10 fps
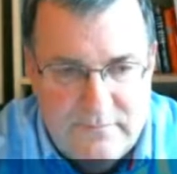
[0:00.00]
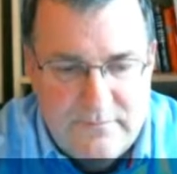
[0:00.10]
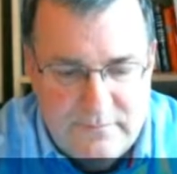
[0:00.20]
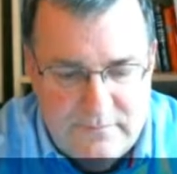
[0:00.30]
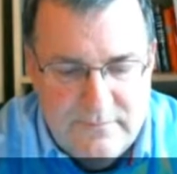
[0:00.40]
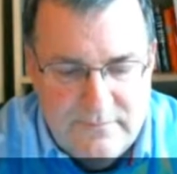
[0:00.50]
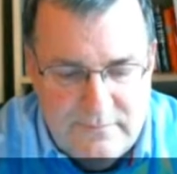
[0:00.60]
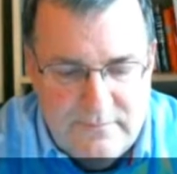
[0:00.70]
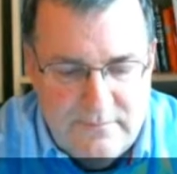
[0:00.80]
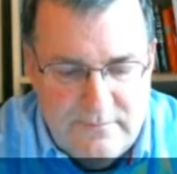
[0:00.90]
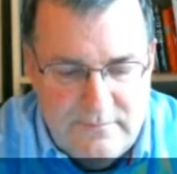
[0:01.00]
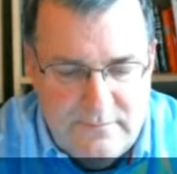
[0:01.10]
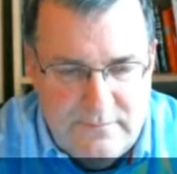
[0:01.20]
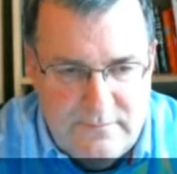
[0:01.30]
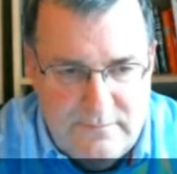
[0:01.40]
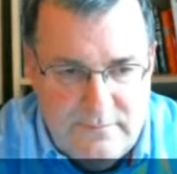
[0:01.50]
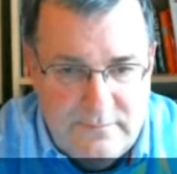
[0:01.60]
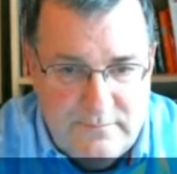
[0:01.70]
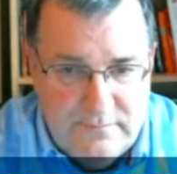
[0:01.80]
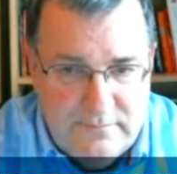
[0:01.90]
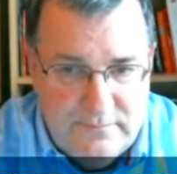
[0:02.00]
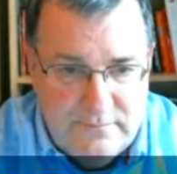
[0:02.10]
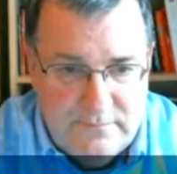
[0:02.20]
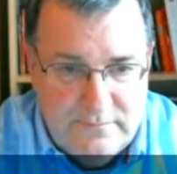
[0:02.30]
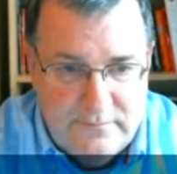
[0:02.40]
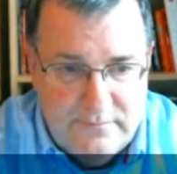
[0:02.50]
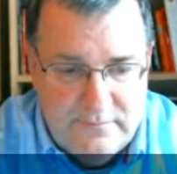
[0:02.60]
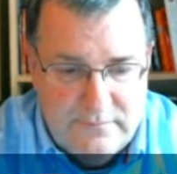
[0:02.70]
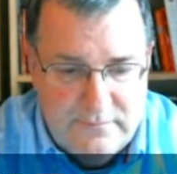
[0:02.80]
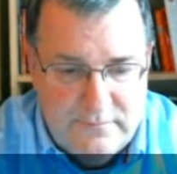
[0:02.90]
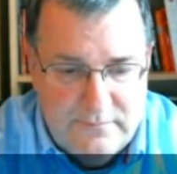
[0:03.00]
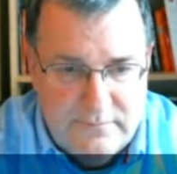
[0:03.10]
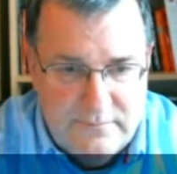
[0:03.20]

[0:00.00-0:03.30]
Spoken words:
This person isn't speaking.